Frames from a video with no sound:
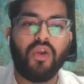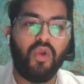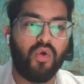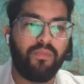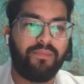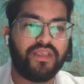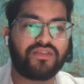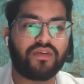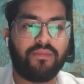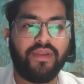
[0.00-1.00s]

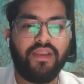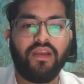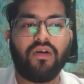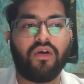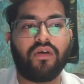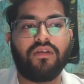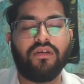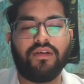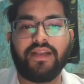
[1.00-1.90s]
low-pitched rubbing or